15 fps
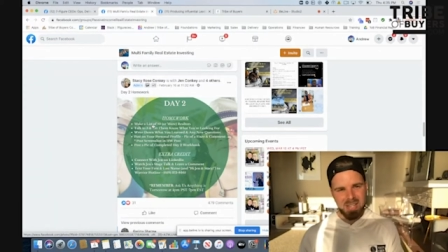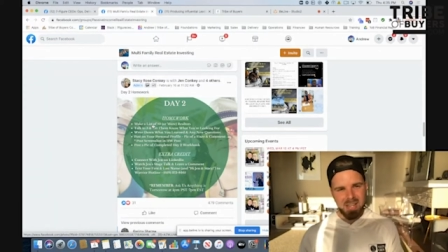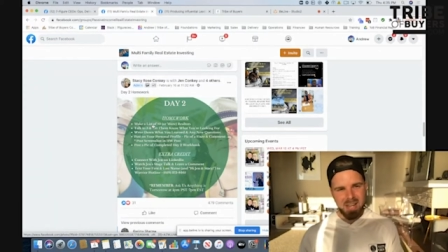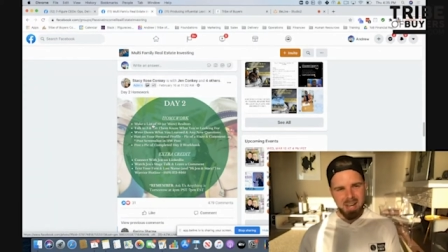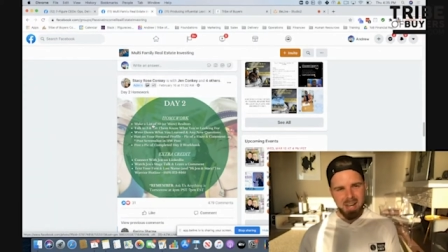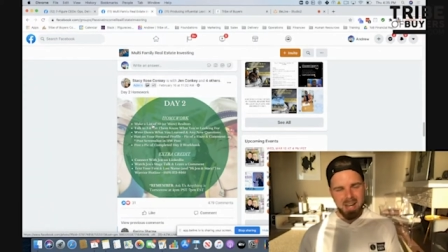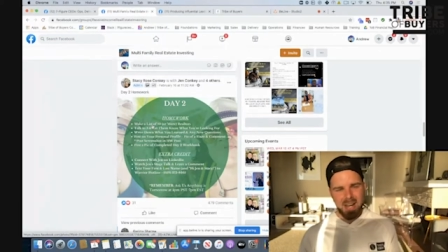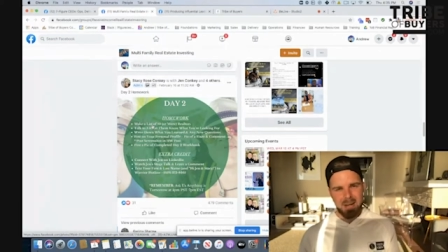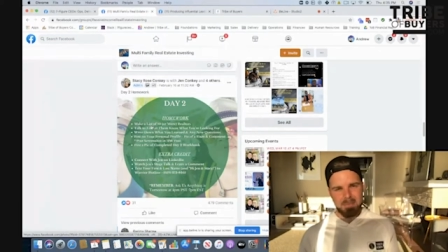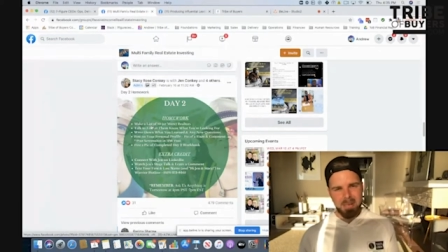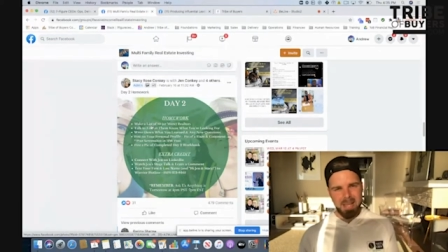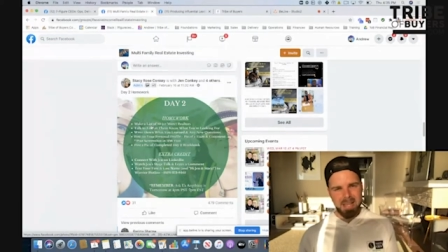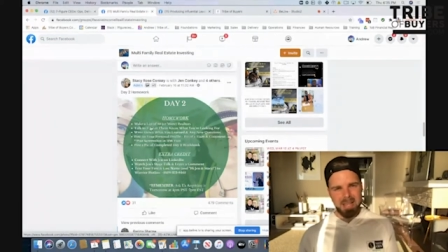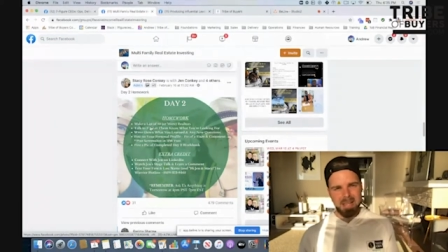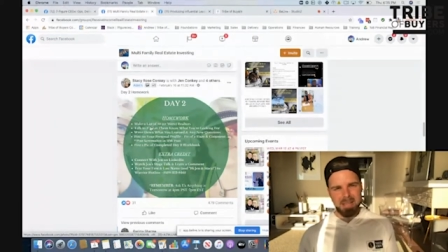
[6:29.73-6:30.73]
um,
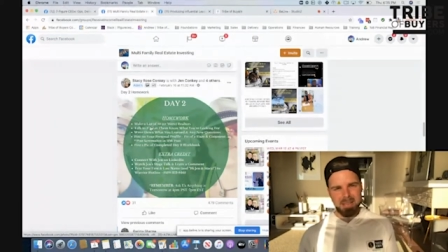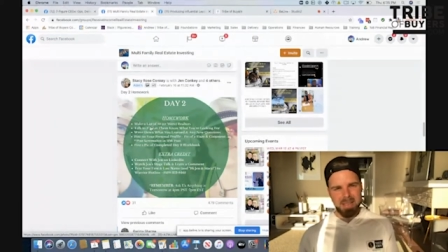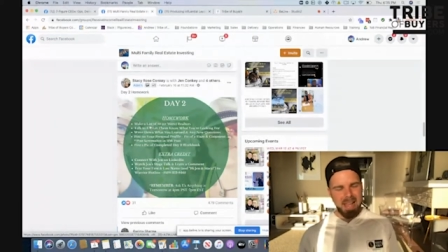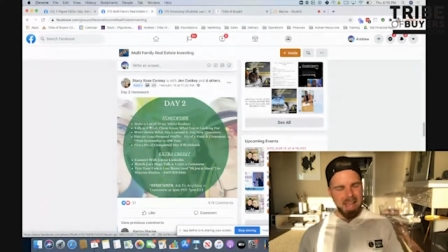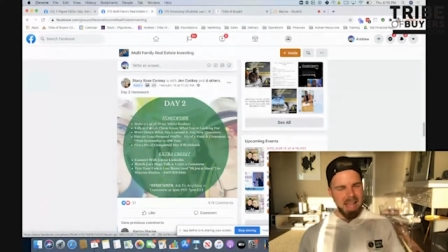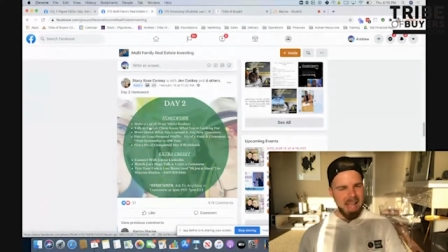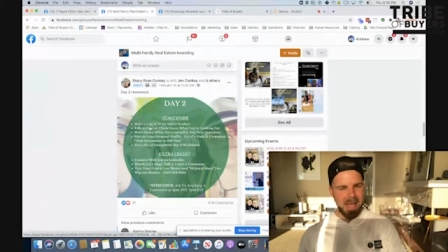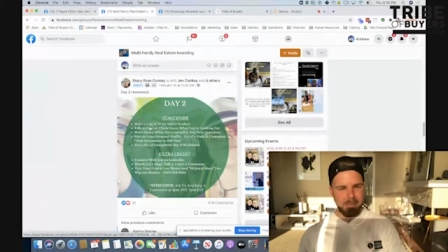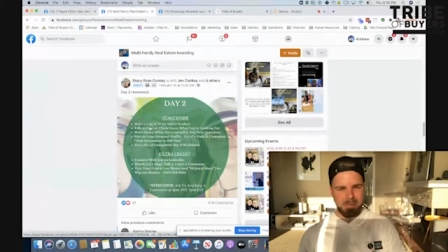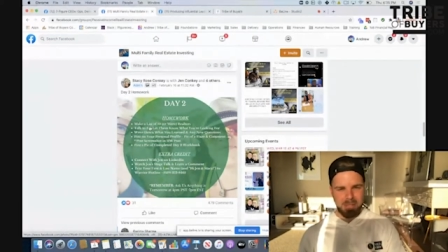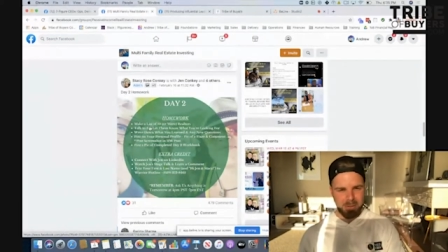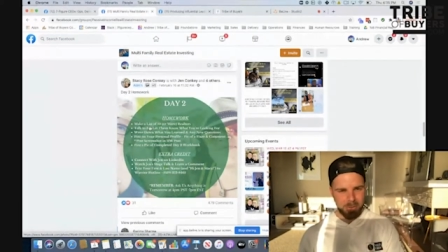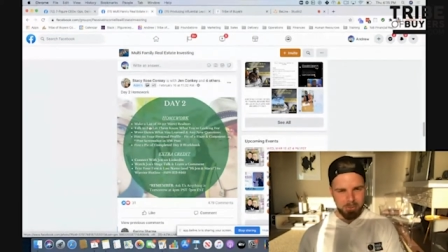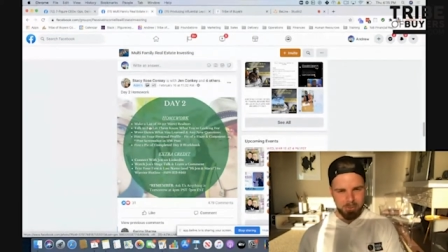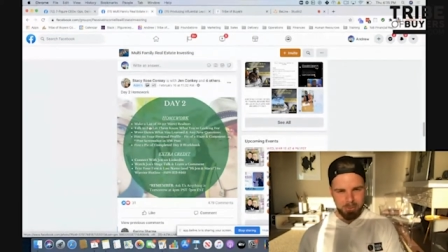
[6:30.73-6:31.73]
and they
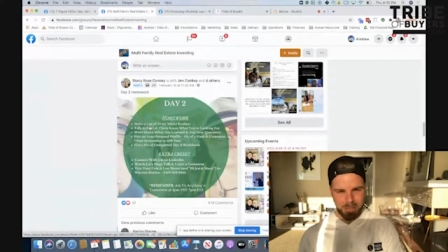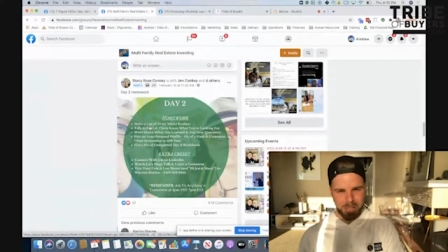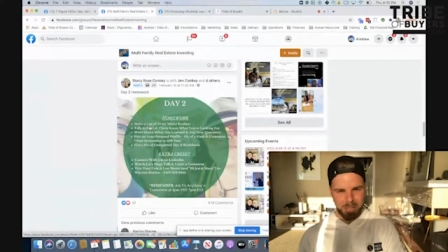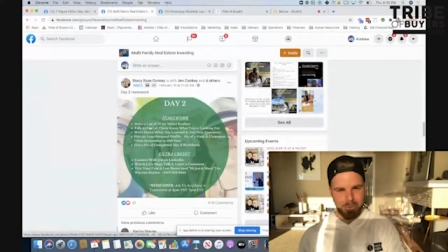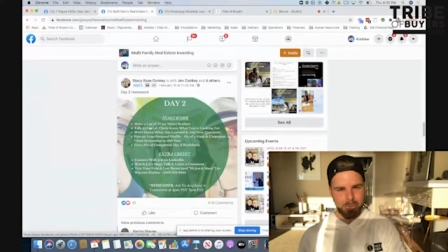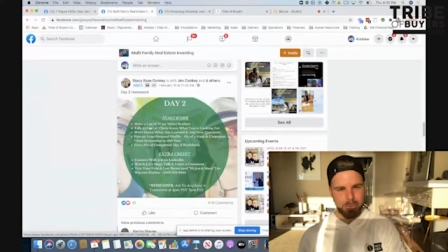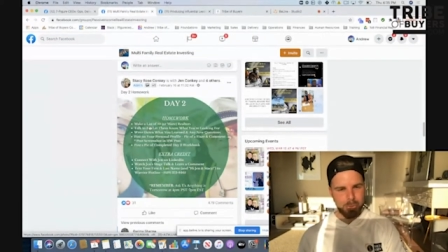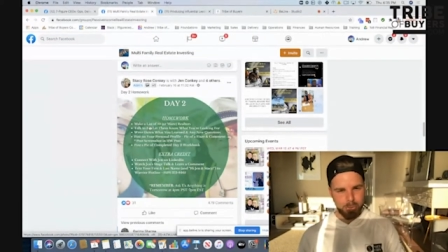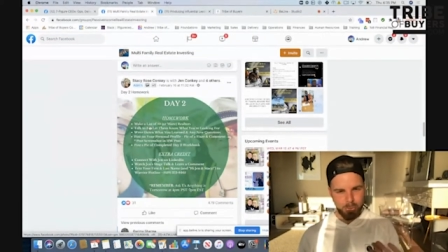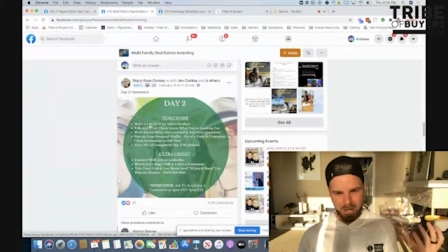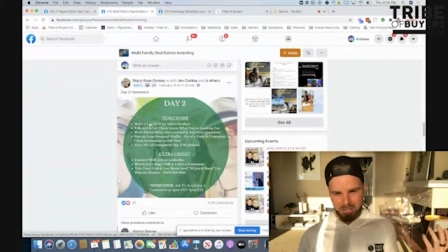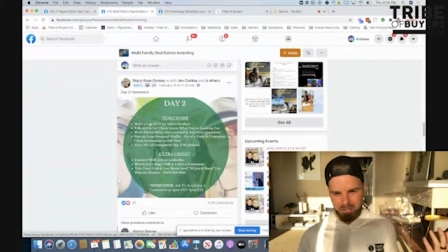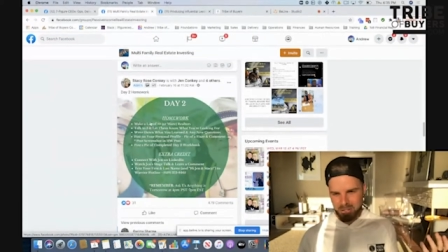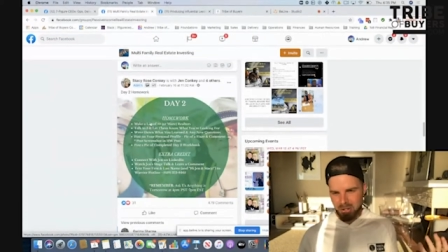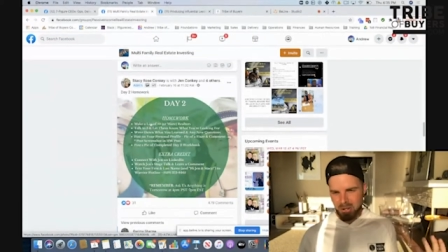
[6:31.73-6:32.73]
absolutely
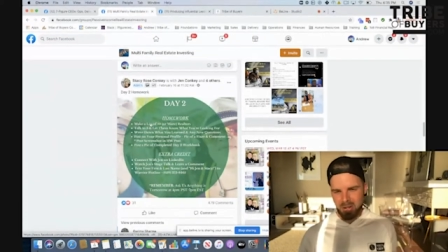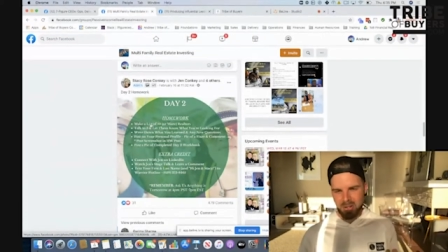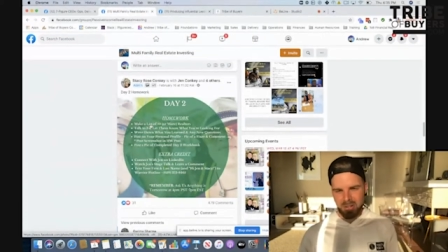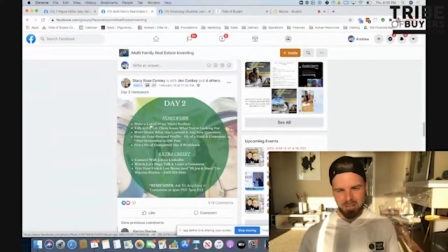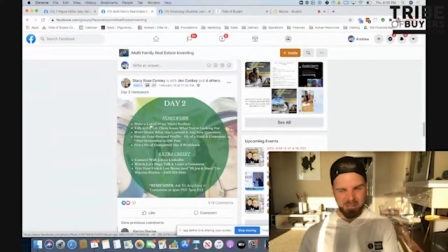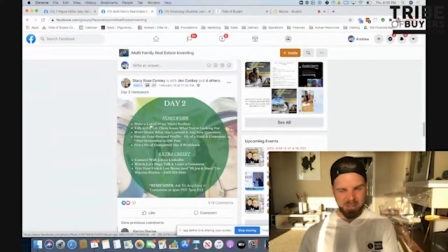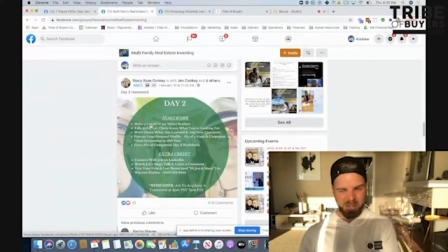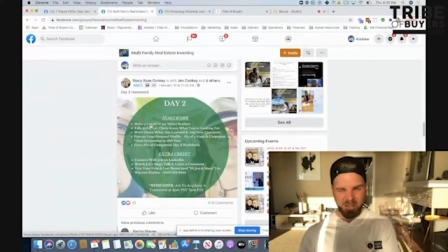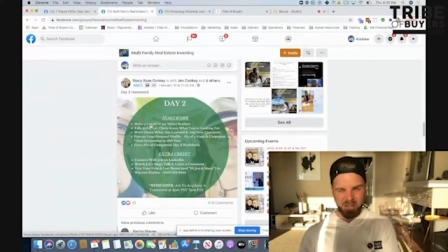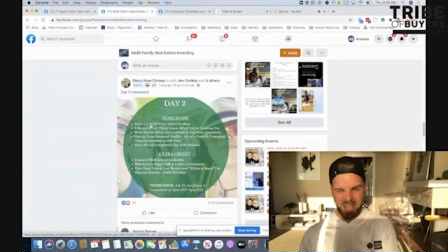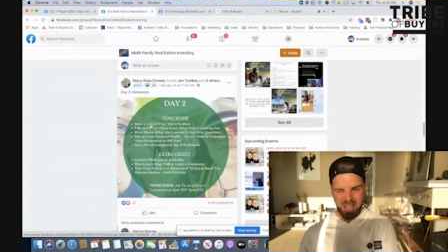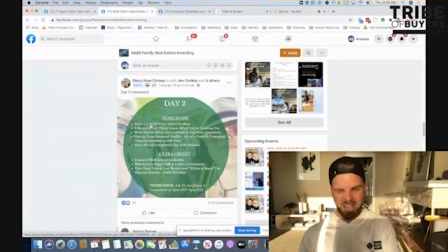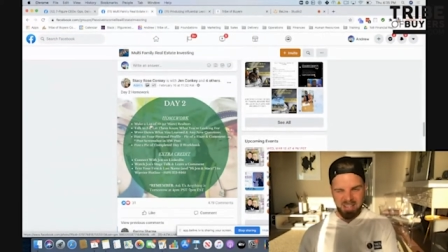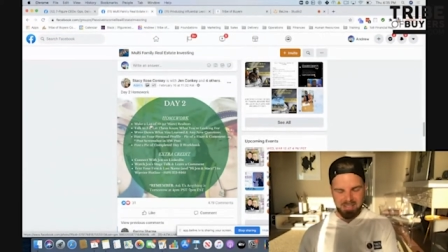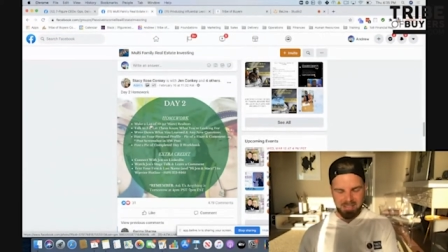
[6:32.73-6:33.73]
crush all of our
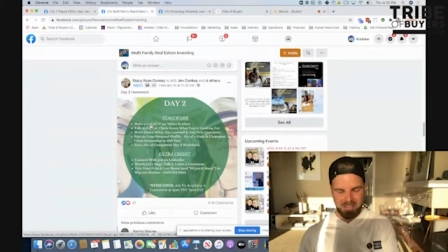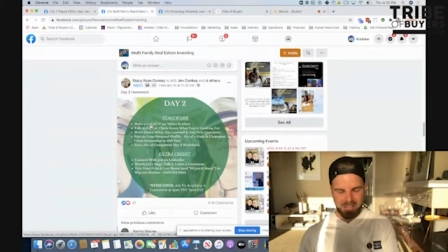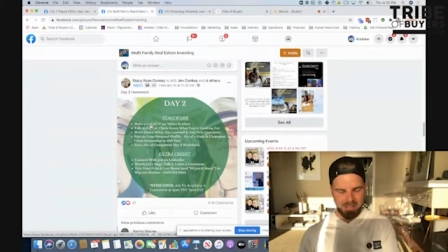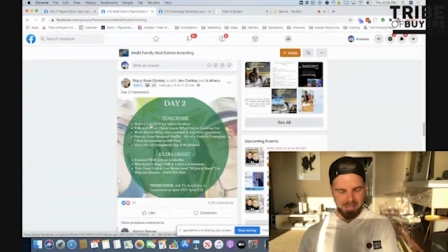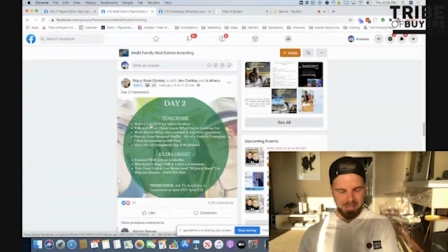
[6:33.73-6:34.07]
clients